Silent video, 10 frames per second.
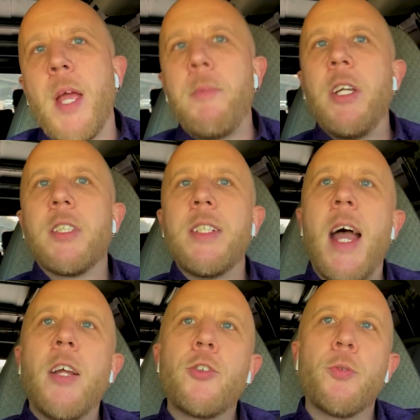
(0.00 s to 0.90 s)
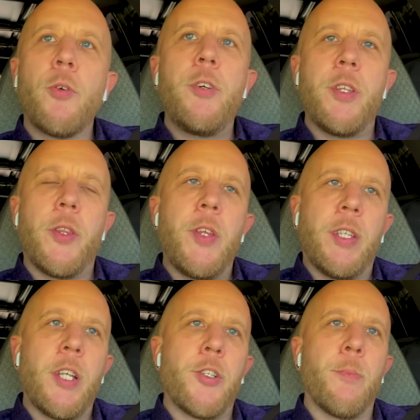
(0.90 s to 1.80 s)
Maybe it's not truly the
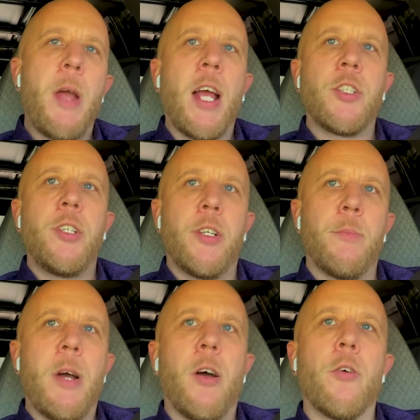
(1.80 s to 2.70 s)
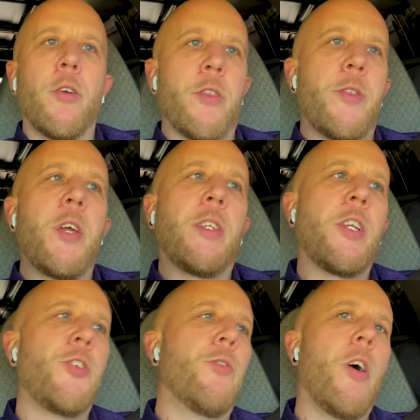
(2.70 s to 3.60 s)
thing that you're passionate about or the thing
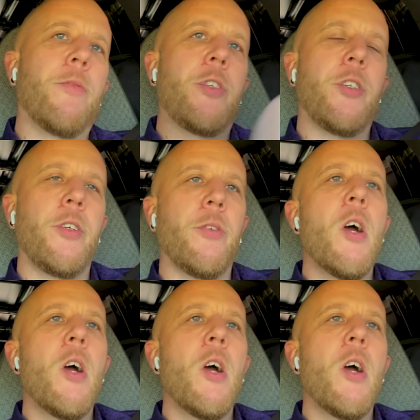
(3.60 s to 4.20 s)
that you love to do.